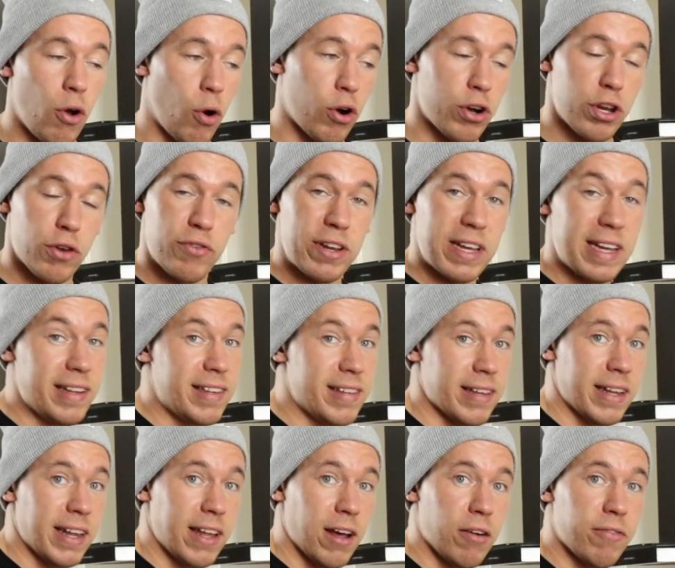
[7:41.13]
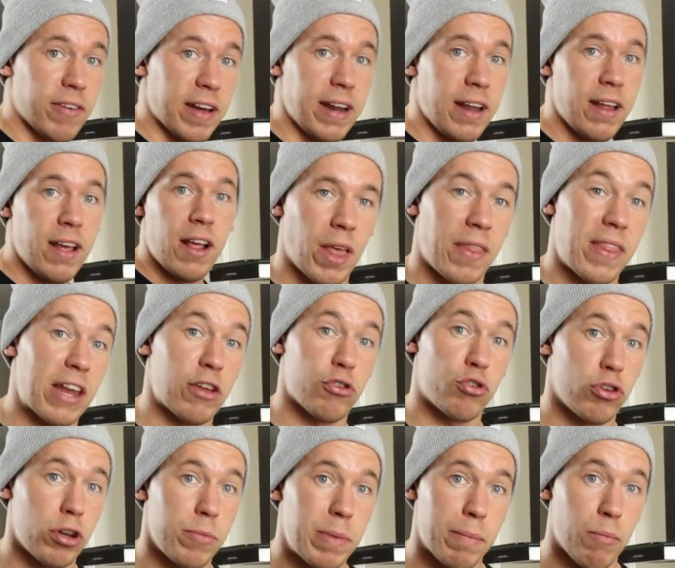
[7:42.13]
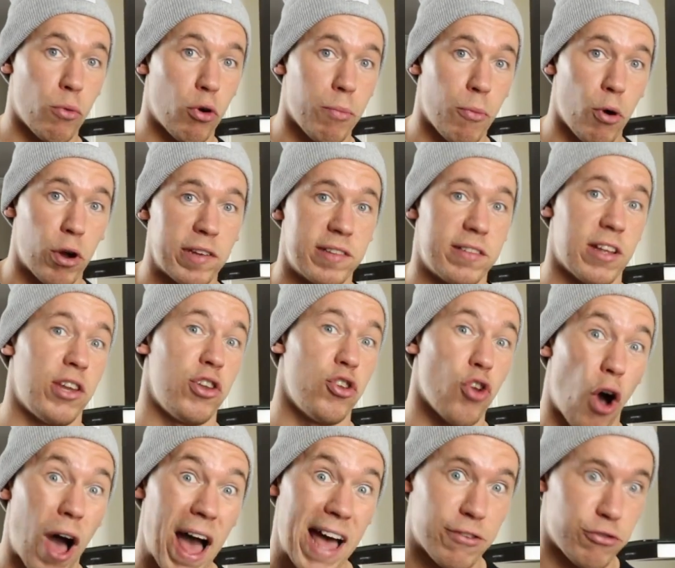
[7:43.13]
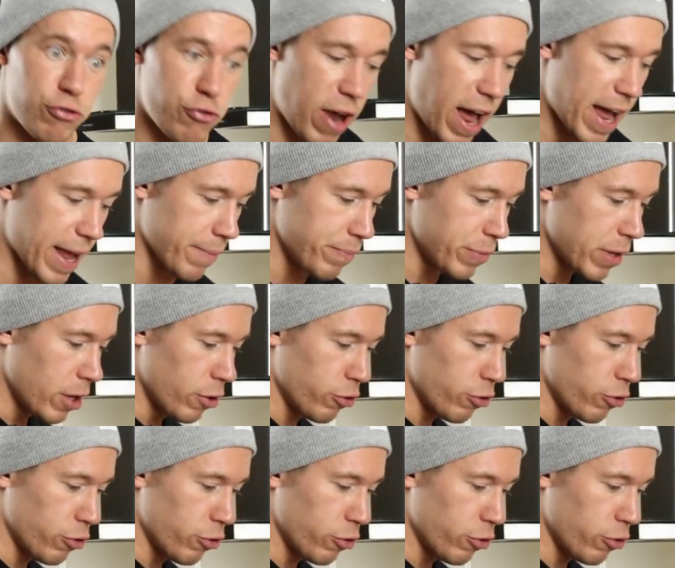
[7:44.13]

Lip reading: or you reheat it in the oven, then it's going to be more moist and not as dry.